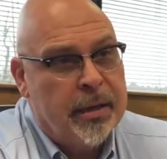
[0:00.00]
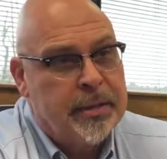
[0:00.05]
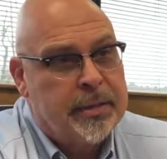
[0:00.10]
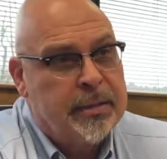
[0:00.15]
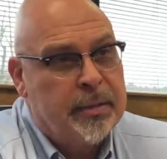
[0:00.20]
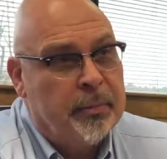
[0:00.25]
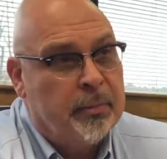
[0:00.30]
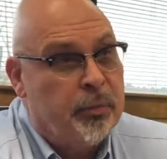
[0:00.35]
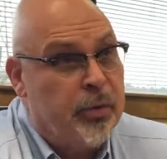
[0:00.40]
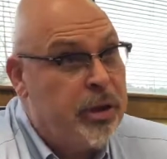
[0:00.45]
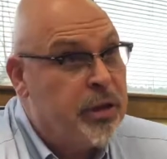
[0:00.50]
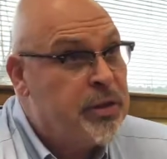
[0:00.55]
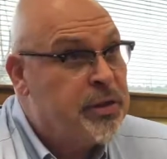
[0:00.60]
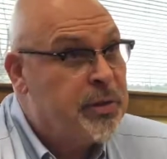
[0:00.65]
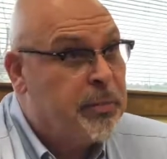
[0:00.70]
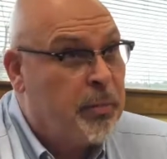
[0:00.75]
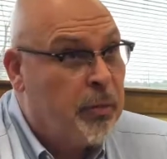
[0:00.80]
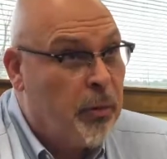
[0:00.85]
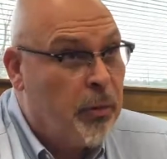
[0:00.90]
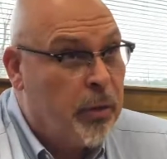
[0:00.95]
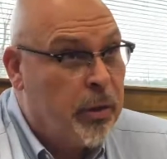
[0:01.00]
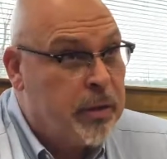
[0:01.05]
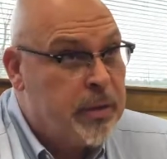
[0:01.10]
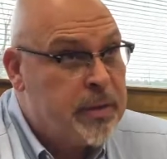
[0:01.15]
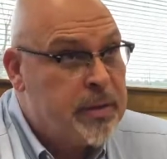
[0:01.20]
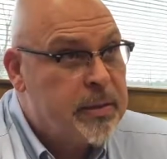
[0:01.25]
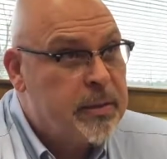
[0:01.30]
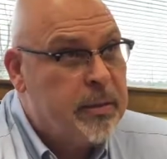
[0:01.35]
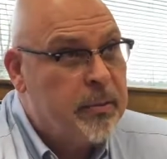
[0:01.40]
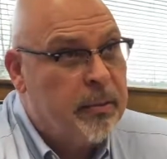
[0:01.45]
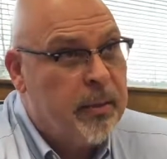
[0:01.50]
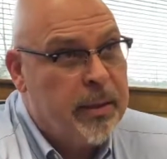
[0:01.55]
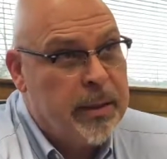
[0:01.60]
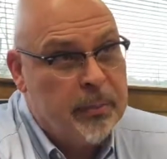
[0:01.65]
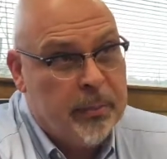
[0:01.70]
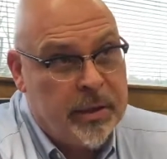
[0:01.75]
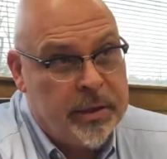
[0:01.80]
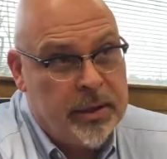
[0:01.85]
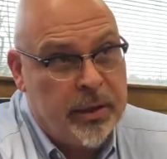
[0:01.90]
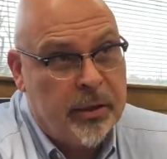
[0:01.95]
bridge supports
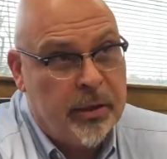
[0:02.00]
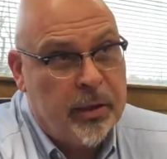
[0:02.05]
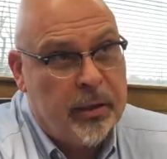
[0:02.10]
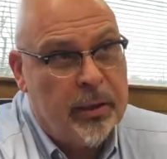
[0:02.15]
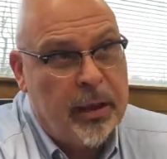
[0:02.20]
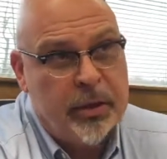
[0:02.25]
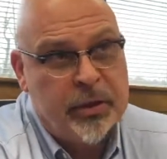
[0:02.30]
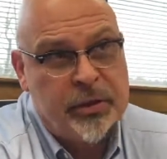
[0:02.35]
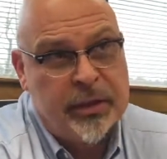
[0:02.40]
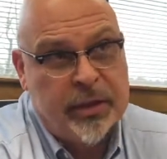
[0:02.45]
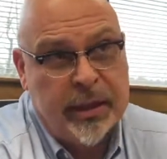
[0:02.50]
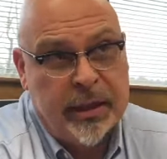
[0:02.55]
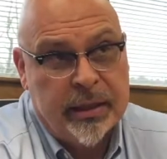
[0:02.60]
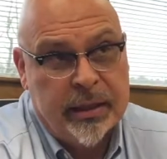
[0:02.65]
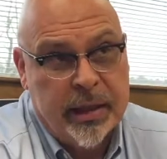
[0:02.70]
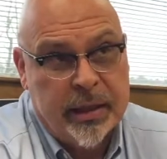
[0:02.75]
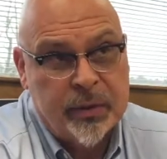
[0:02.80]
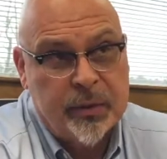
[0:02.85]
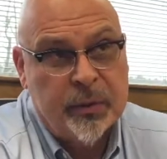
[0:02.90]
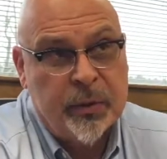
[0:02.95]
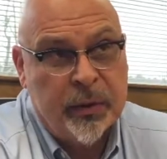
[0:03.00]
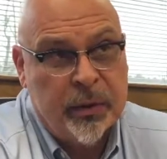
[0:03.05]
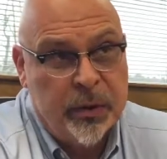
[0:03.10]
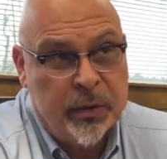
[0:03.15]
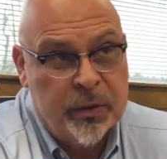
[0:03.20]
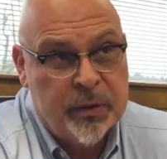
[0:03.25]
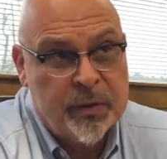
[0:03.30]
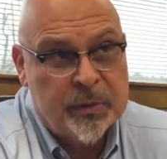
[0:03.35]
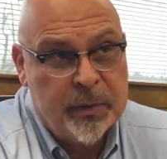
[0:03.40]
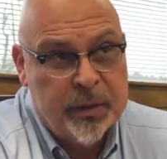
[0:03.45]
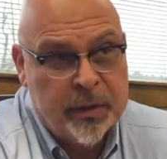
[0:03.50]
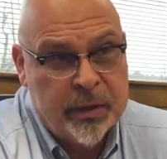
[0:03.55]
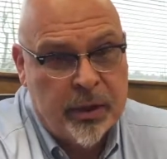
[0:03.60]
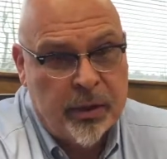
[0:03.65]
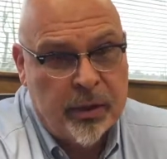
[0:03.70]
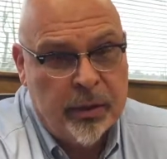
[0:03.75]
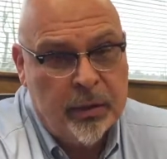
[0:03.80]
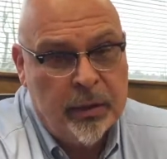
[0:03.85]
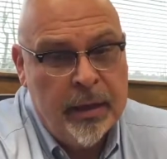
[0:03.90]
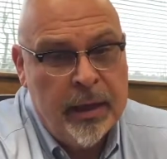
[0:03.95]
material, largely industrial use
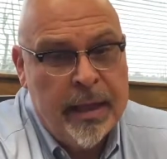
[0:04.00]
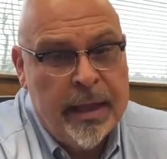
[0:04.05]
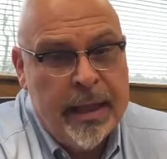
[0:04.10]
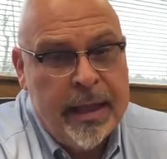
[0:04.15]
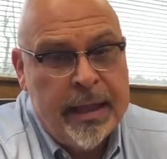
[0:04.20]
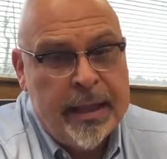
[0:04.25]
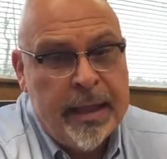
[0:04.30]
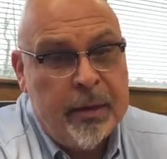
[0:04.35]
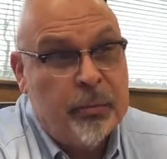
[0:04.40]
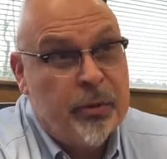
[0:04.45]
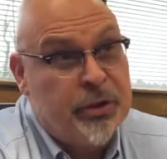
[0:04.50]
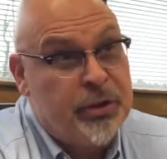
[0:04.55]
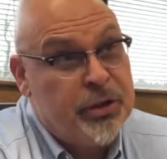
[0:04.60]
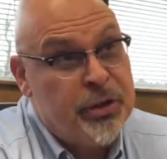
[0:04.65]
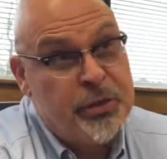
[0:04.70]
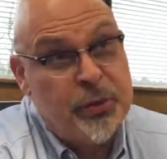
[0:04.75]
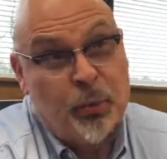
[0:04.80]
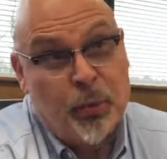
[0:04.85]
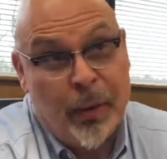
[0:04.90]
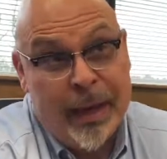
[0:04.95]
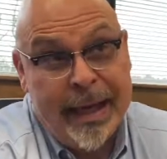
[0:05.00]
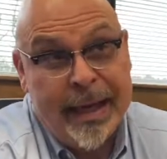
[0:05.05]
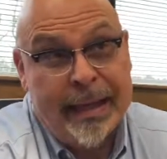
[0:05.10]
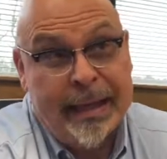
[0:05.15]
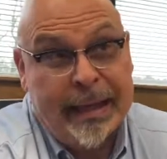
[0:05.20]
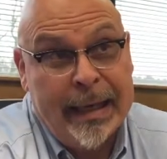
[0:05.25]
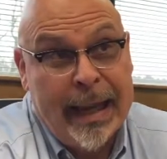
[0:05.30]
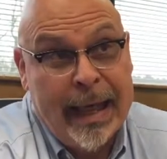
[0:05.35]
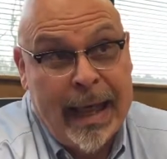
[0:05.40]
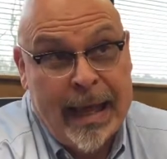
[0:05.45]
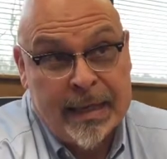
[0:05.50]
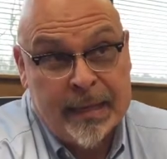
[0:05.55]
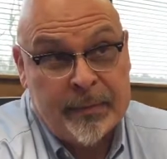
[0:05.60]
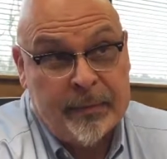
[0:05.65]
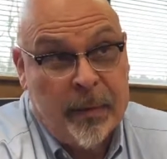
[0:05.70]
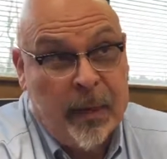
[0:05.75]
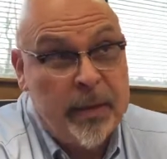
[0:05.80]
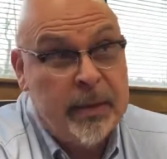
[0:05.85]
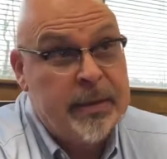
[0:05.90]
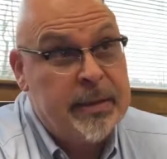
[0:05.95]
material. They were just rated last
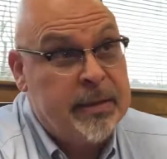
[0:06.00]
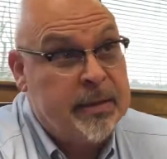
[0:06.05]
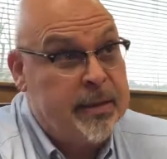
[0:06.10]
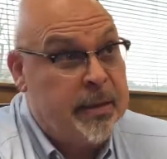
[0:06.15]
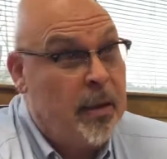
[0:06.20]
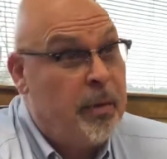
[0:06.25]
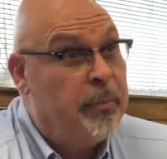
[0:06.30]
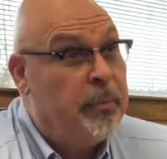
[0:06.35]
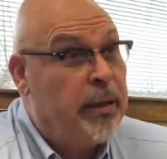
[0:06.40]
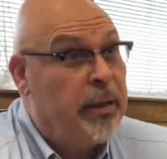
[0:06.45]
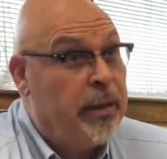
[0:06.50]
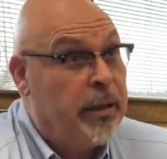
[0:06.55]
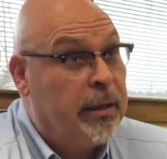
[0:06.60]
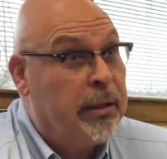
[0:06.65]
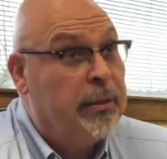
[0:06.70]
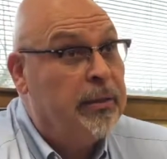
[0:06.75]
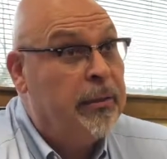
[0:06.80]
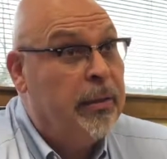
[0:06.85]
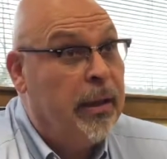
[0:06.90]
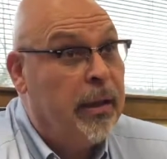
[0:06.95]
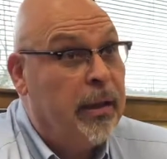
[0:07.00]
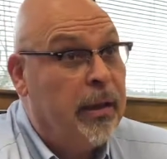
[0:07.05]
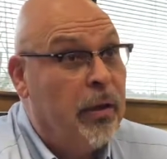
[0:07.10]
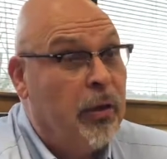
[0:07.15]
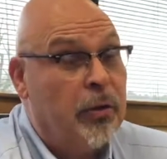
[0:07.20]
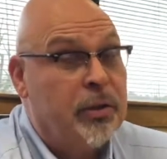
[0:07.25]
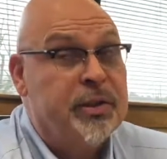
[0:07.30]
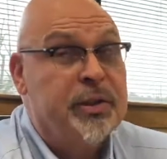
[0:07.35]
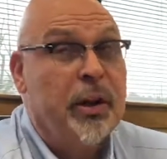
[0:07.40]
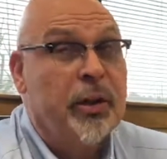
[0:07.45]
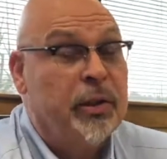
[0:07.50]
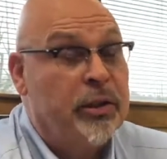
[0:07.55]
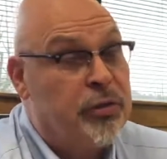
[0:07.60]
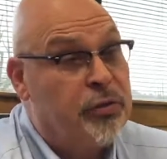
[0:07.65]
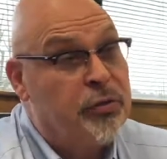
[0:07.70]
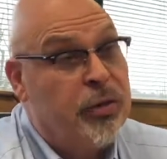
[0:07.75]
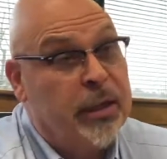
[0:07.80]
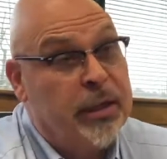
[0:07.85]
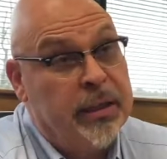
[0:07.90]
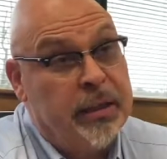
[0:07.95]
month to start
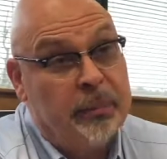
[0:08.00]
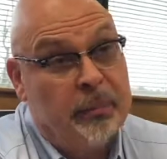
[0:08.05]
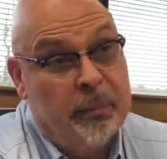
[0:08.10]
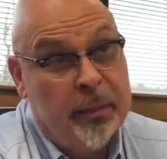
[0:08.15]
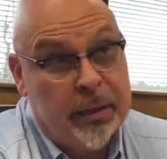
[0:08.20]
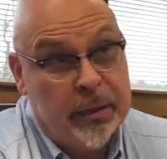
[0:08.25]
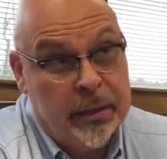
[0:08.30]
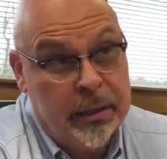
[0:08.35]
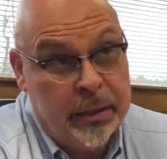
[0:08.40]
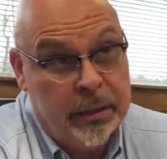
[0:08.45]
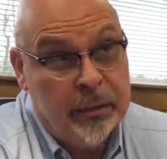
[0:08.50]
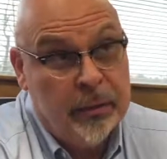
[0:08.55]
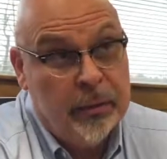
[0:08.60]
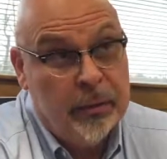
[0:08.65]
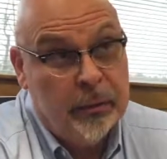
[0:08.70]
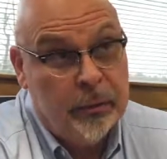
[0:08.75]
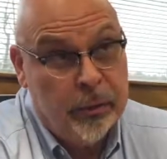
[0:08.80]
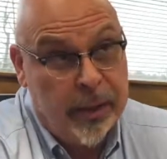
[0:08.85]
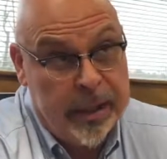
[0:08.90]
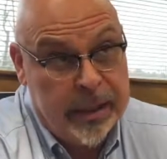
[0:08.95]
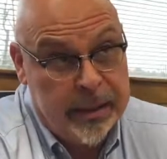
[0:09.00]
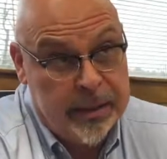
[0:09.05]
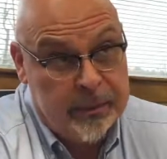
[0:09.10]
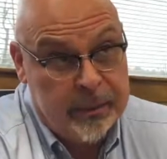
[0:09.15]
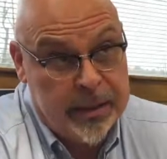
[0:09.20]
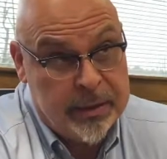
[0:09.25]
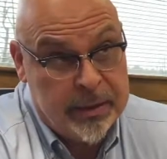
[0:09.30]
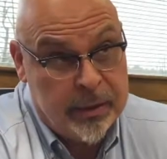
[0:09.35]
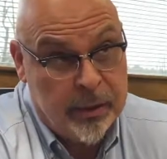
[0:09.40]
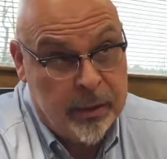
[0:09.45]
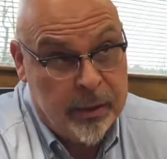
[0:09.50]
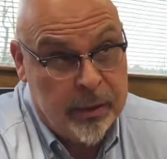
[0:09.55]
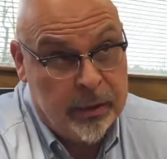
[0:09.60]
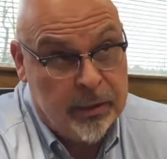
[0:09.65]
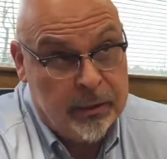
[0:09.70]
constructing building rated material.